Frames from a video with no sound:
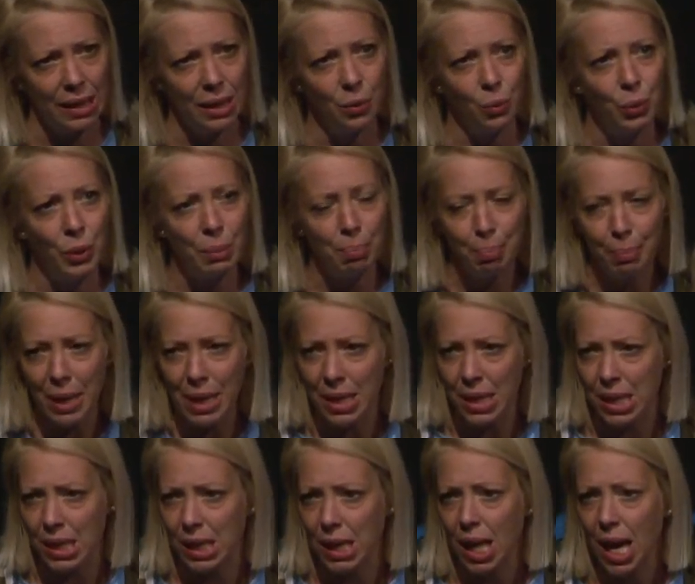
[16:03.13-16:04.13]
we
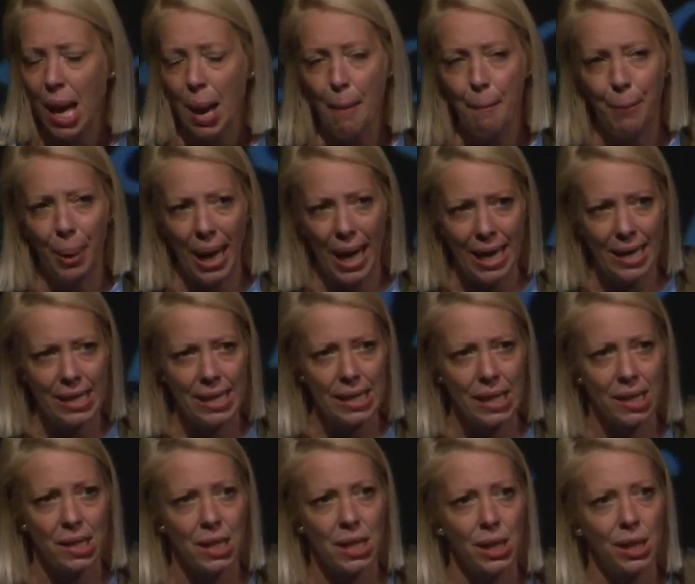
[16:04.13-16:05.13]
miss
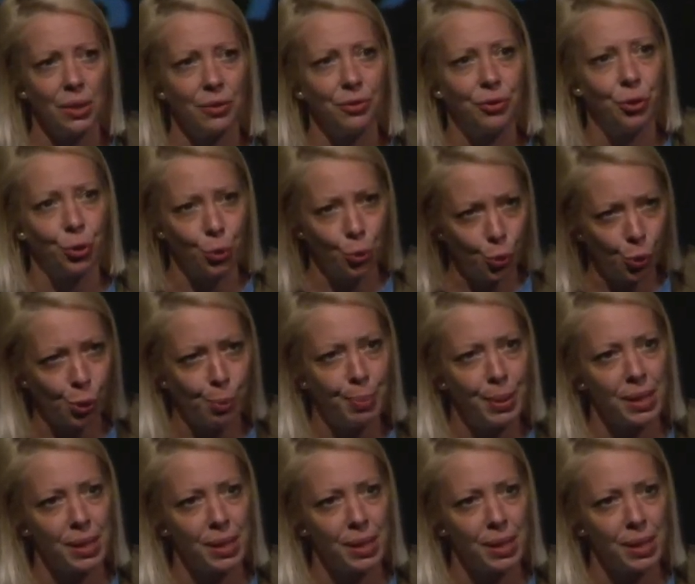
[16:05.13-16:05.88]
places for urban